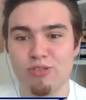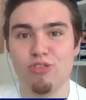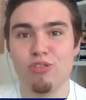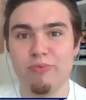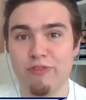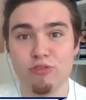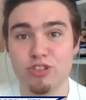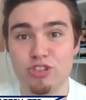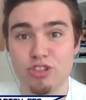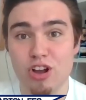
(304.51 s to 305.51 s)
Club, full
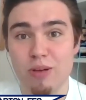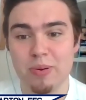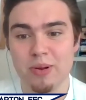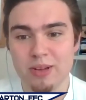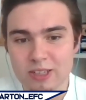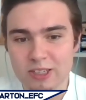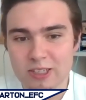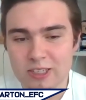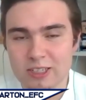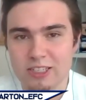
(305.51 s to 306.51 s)
stop.
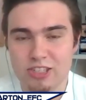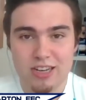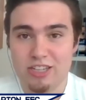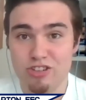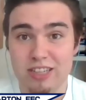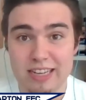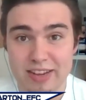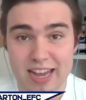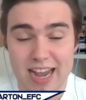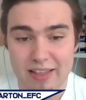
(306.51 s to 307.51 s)
So let's just leave
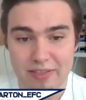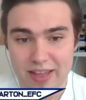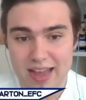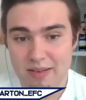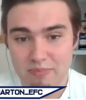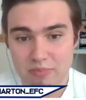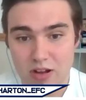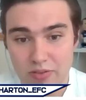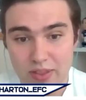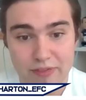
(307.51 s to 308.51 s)
it at that
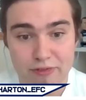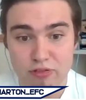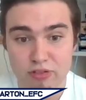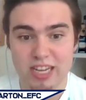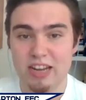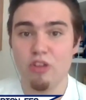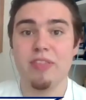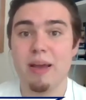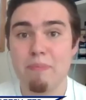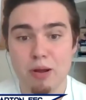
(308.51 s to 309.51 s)
on that front. And
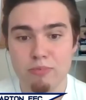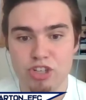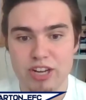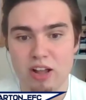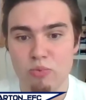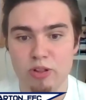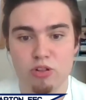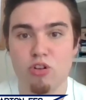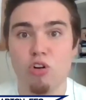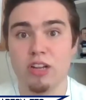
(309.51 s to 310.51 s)
on that bombshell, we'll
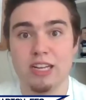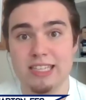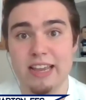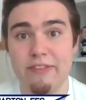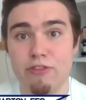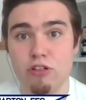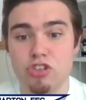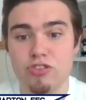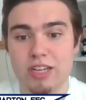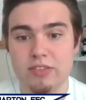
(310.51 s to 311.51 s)
call it a day for
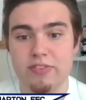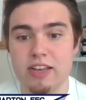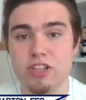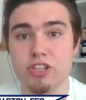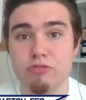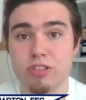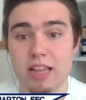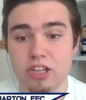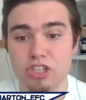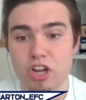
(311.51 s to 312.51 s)
transfer news.
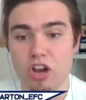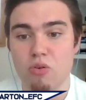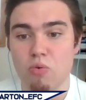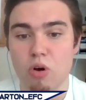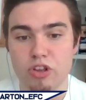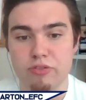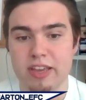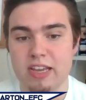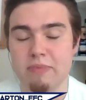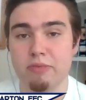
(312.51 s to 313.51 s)
Let us know what you
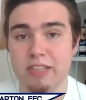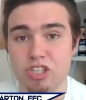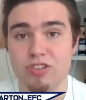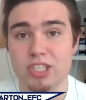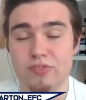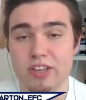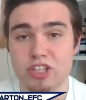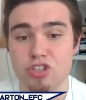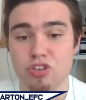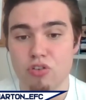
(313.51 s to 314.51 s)
think about these transfer
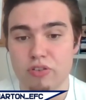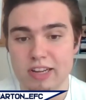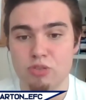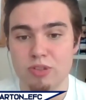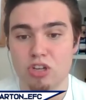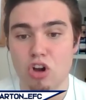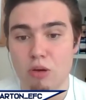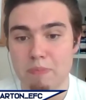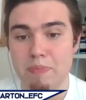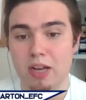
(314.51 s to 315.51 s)
stories with a
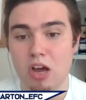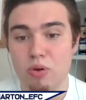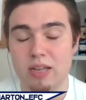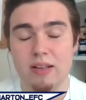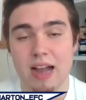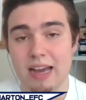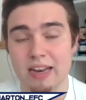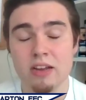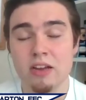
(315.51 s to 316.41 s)
comment below. And